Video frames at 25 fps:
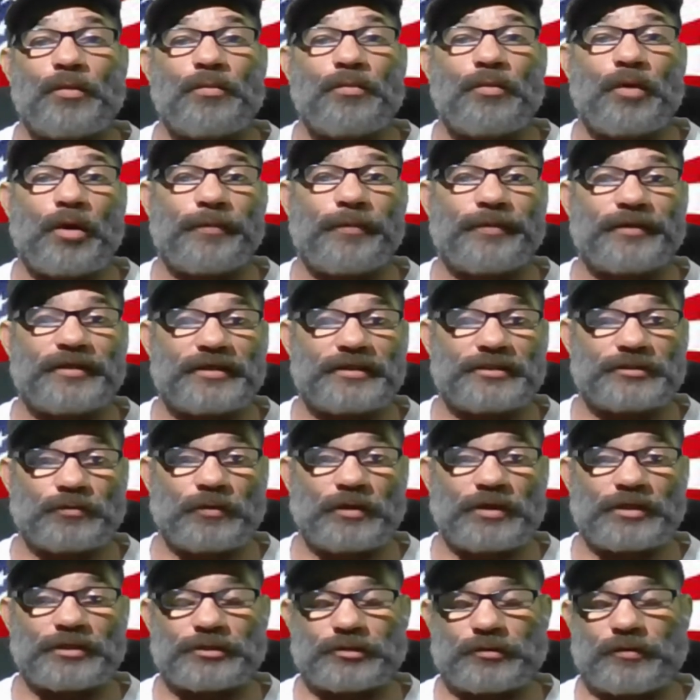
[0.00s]
mobily as
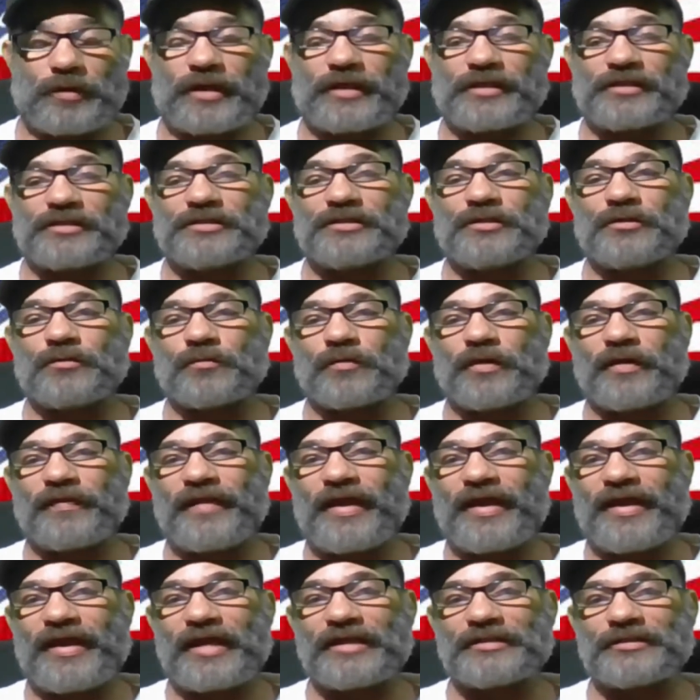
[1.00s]
well so I can still run
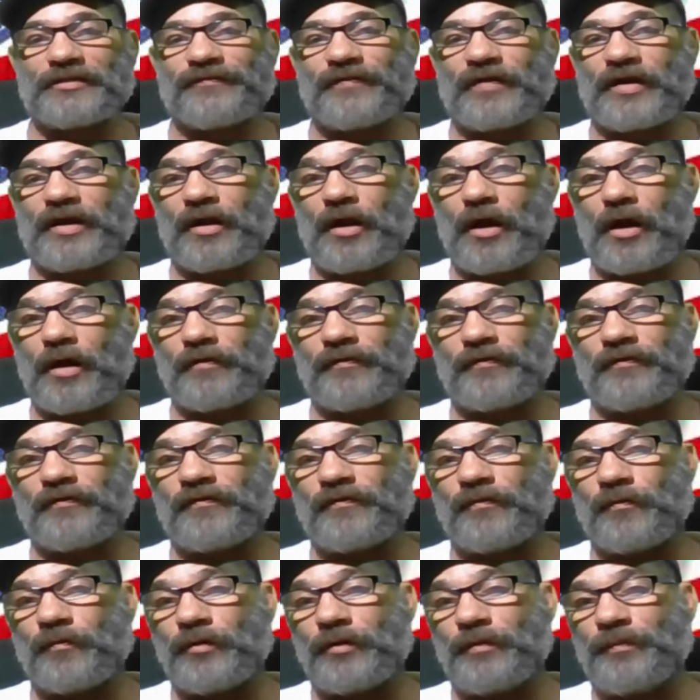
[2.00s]
that gasifier off
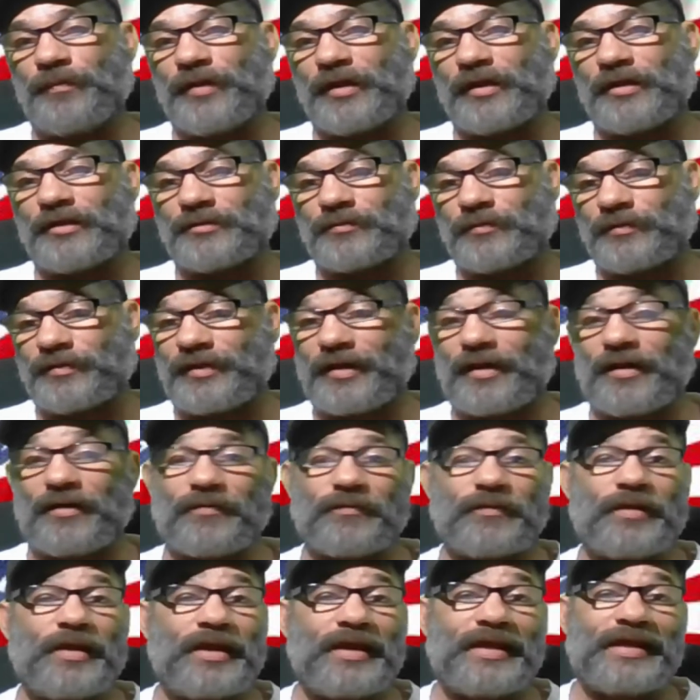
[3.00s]
of wood pellets
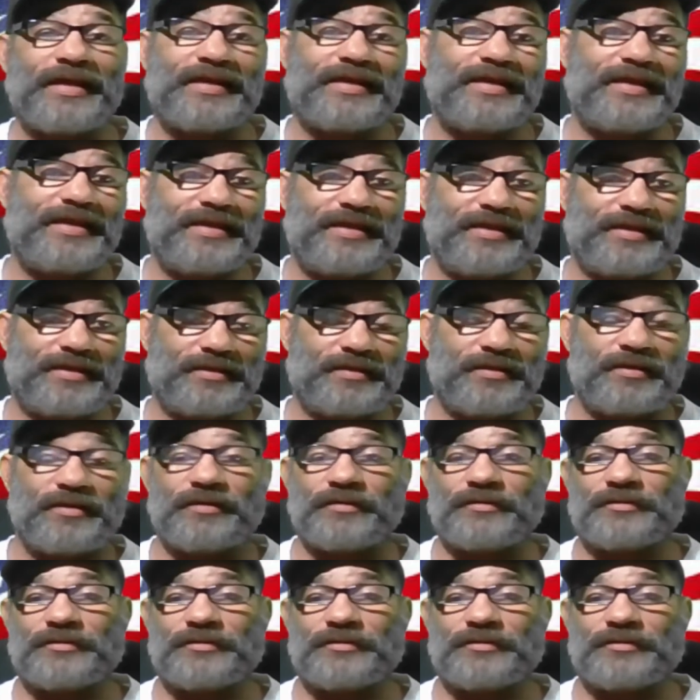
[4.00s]
without needing